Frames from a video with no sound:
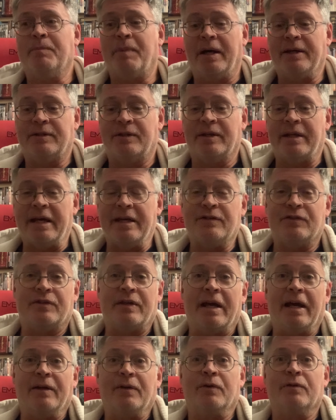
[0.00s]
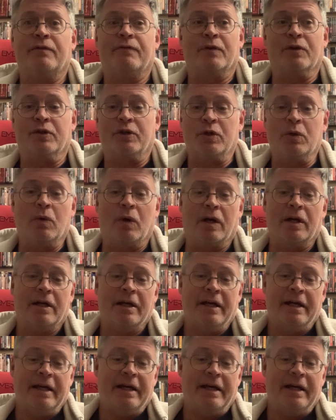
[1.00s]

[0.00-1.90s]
by today's standards for sure.